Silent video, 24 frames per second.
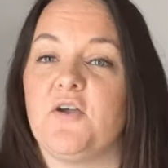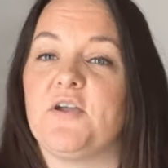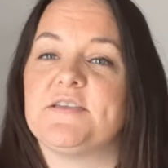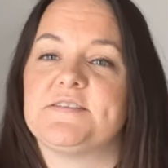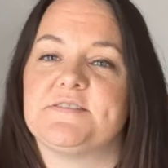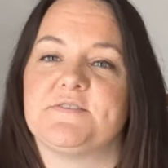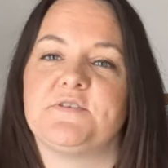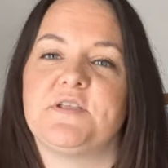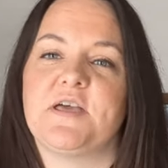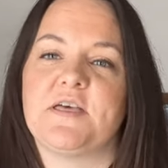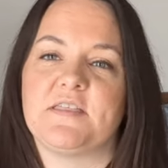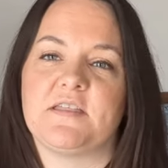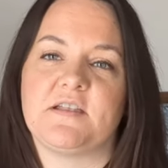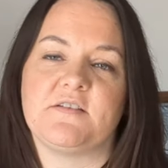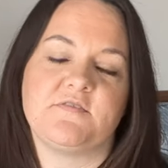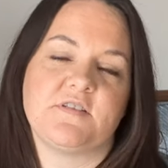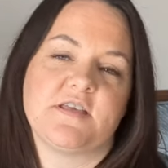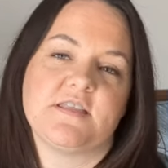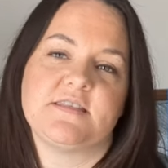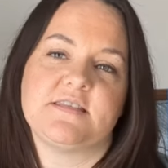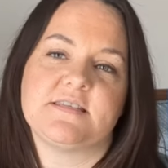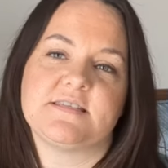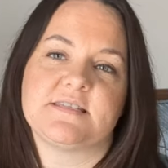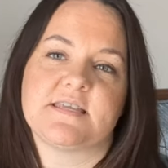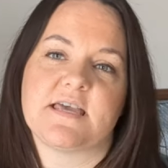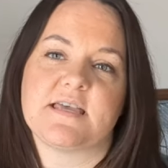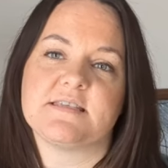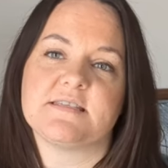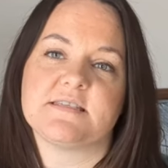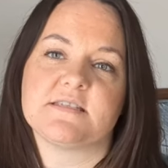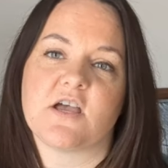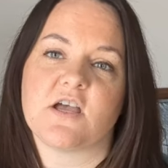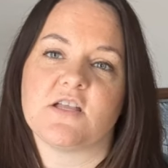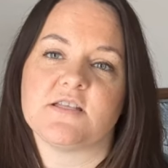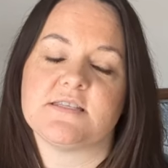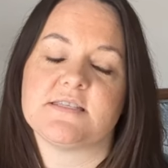Okay, so now that I've done these
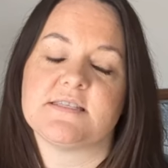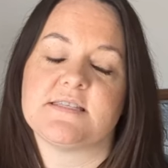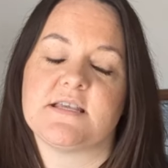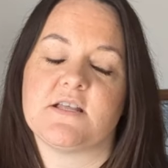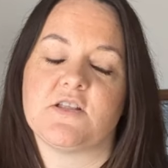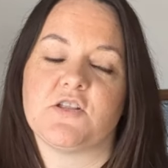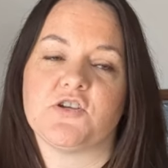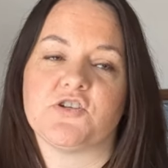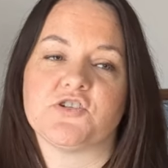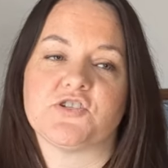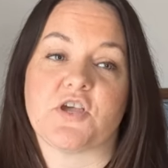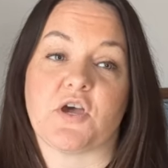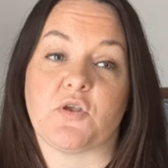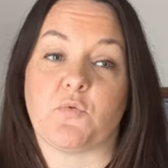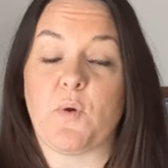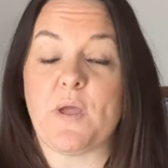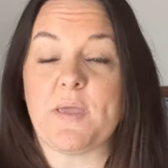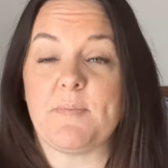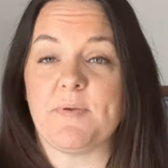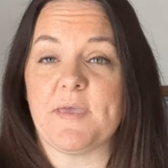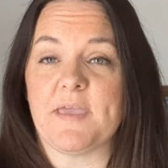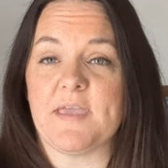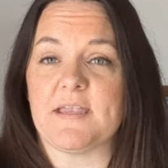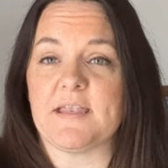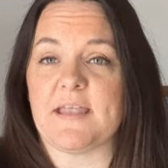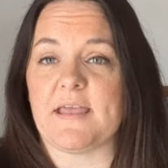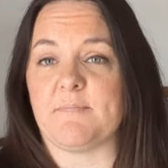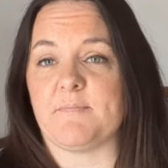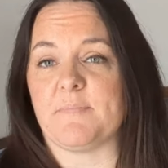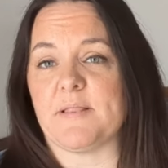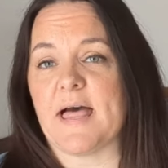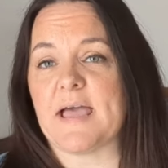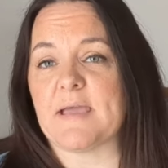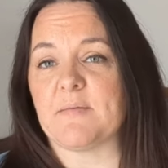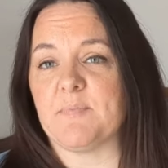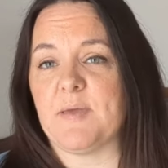tests on sealers on white paint
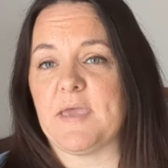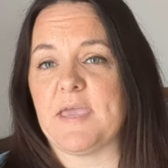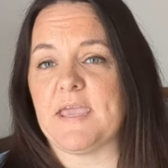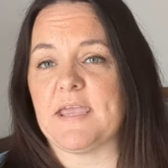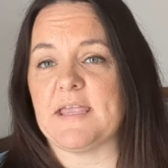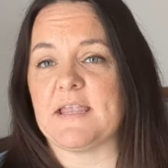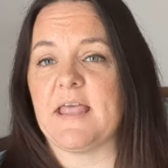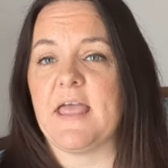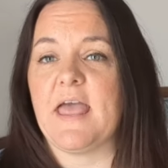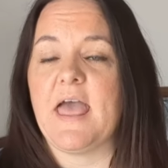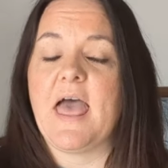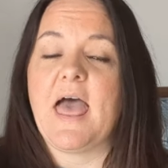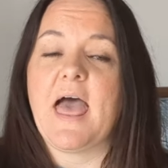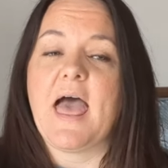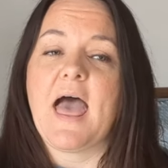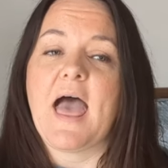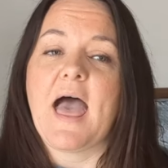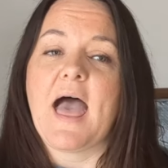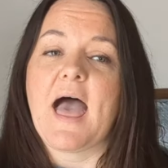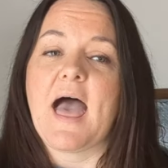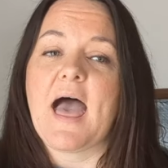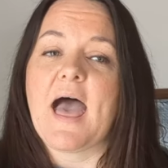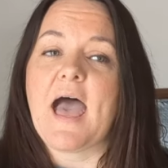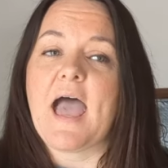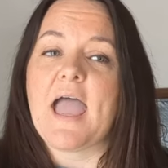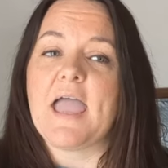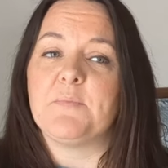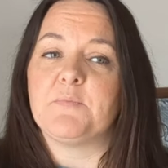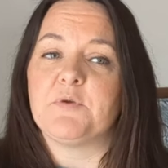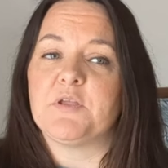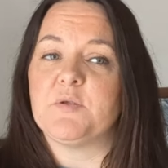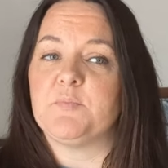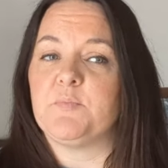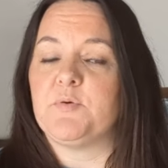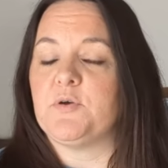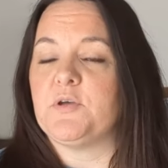and black paint,
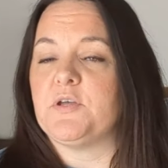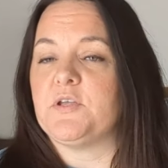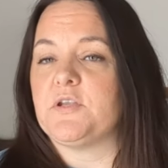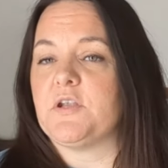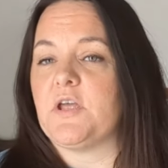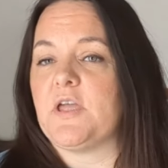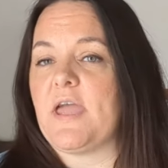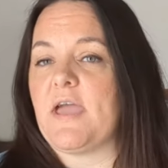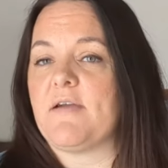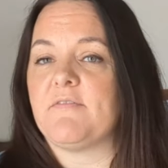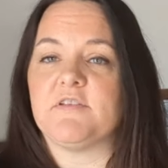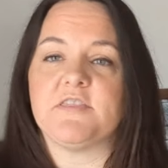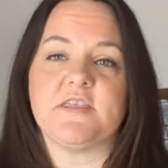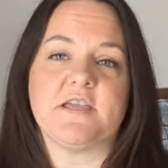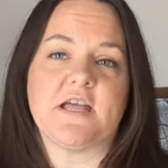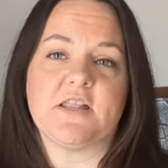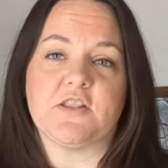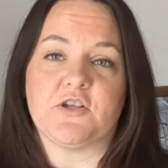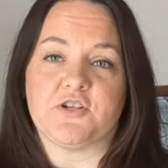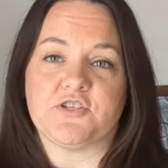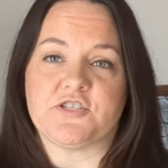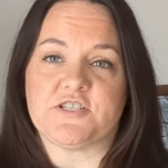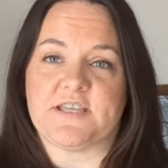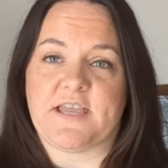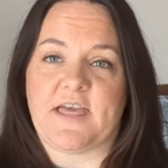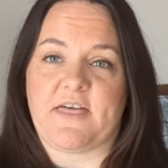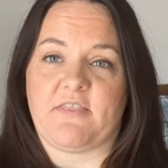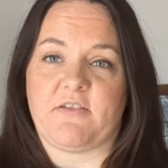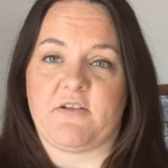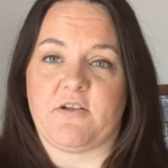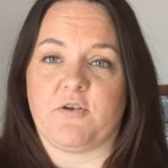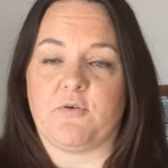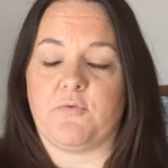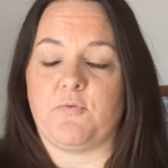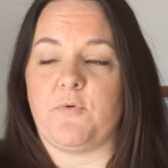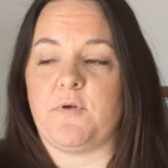I'm gonna put everything I learned
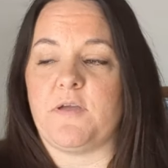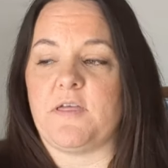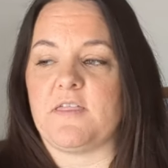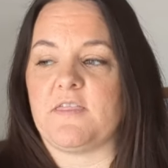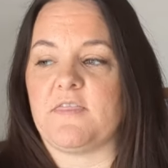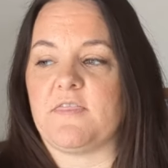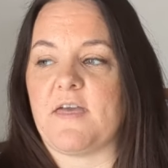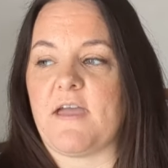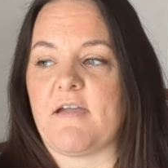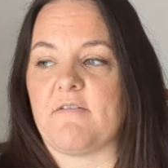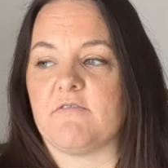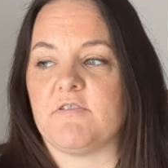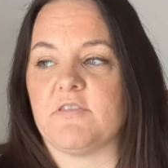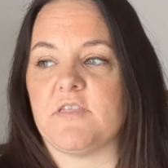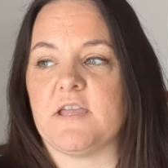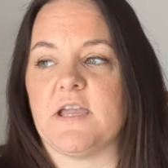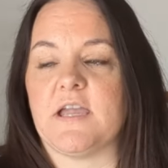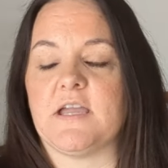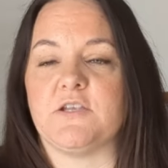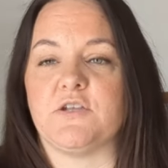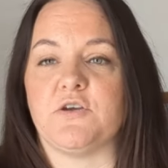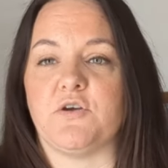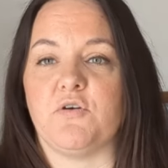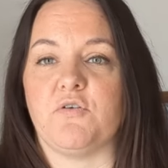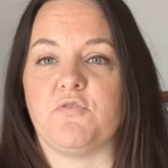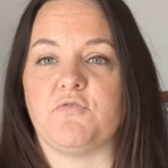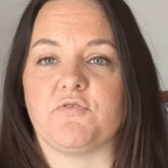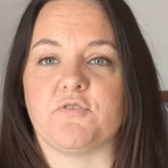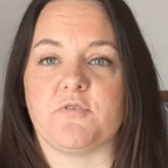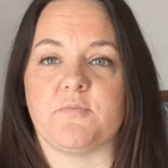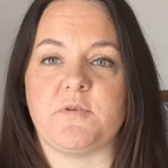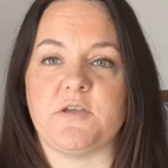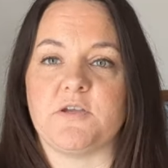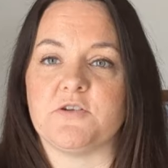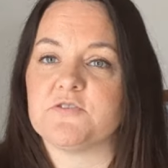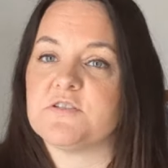together with everything I know
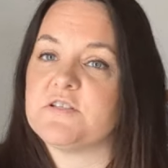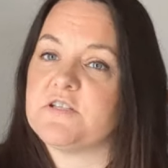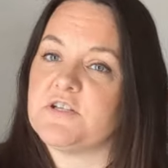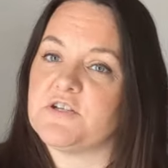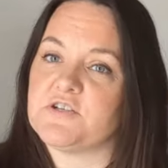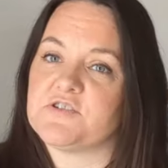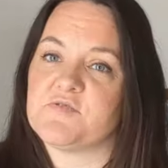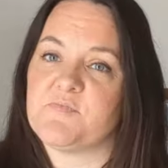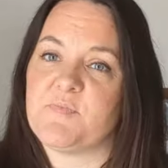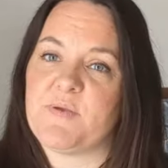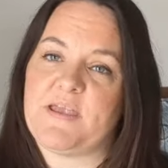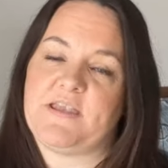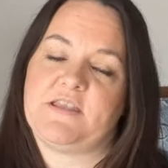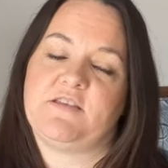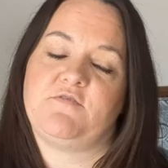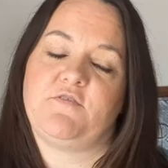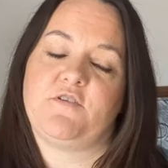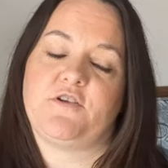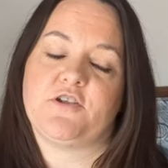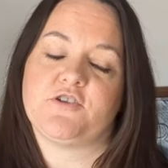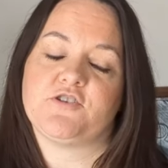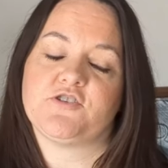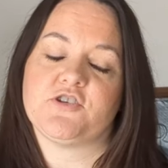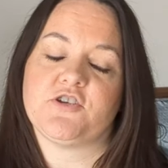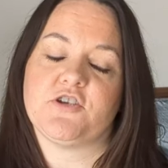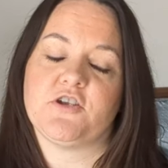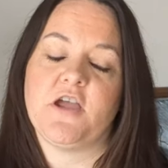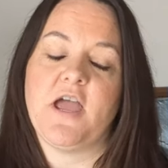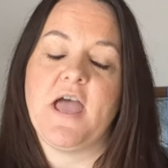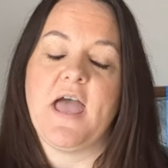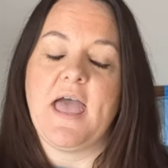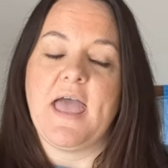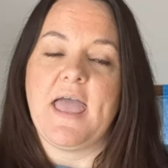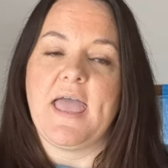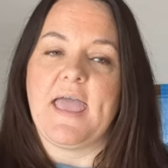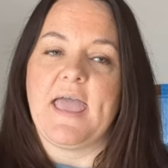from years and years of painting furniture
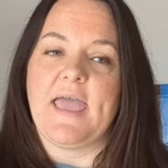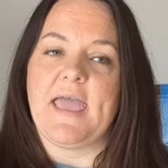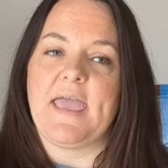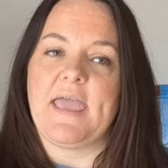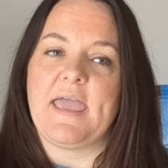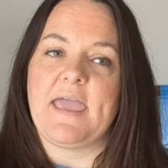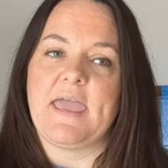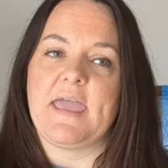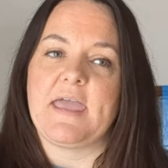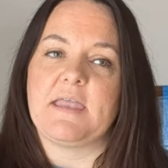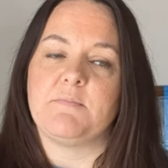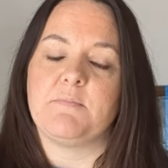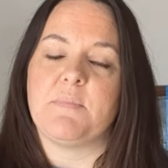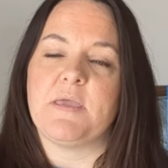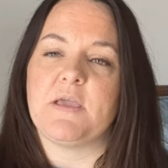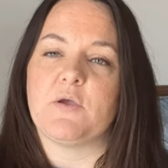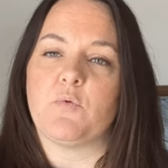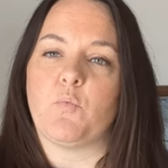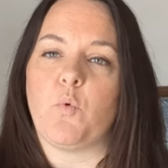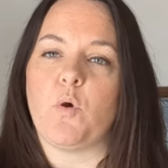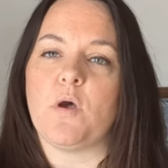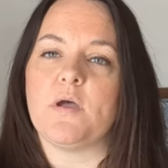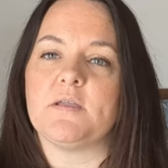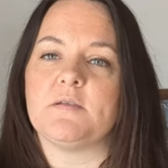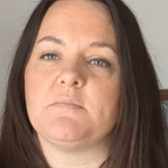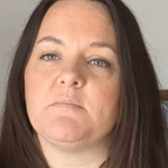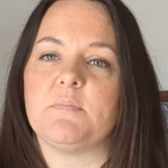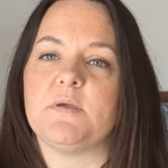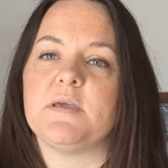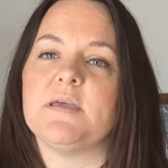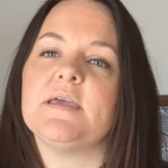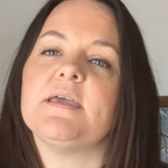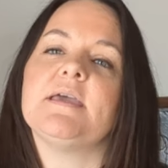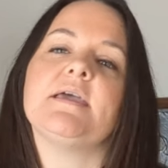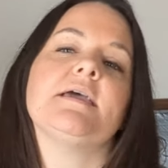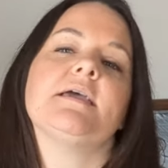and make one
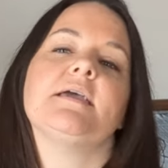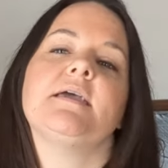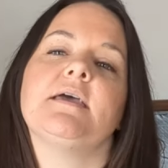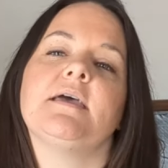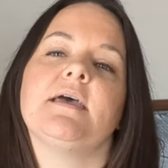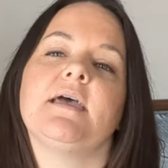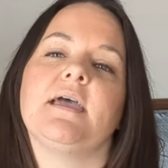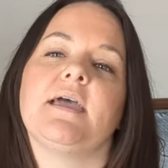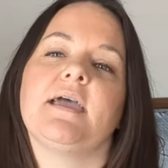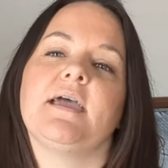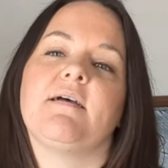big